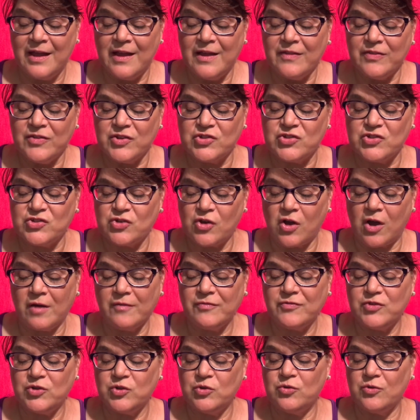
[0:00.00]
The
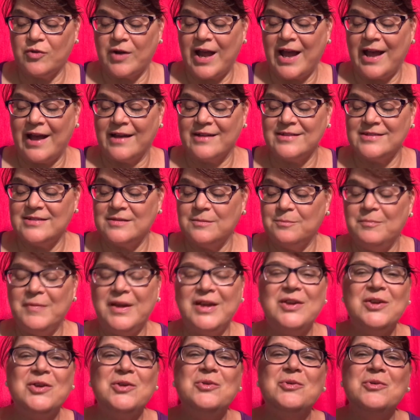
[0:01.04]
soft grass
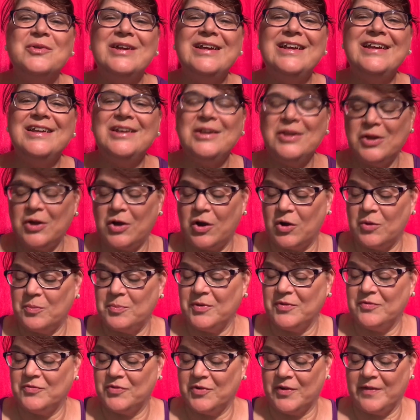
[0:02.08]
made a green
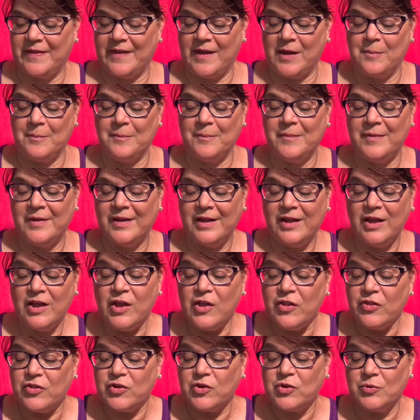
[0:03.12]
carpet for them.
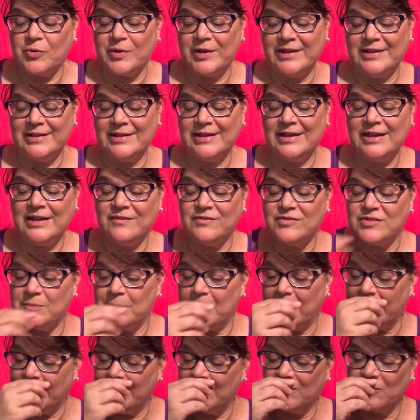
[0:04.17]
The green leaves
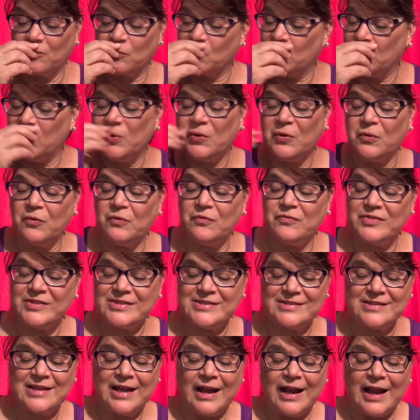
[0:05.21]
made the
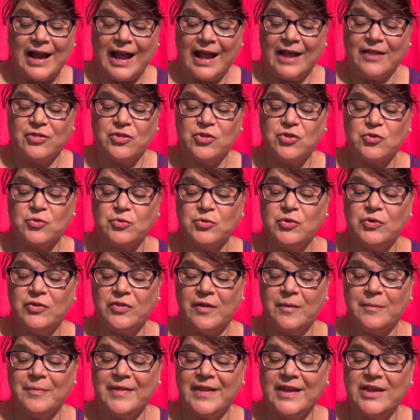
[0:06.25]
roofs, and through
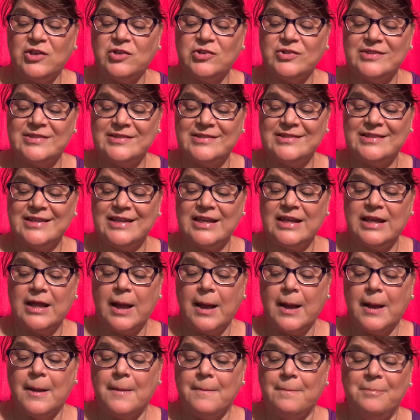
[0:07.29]
them they could see
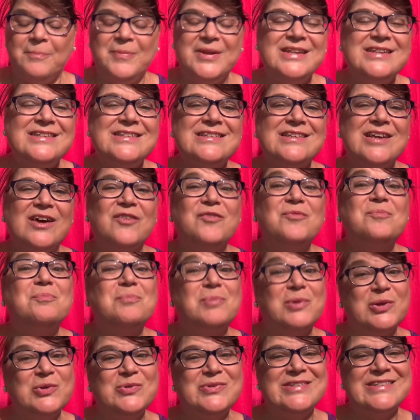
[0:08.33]
bits of
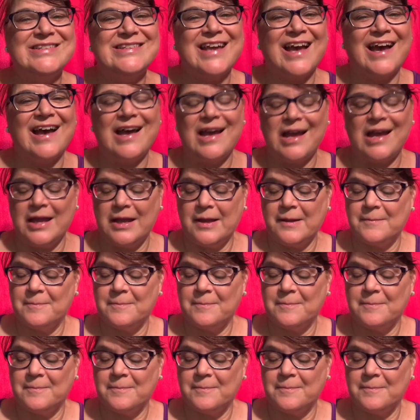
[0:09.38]
blue sky.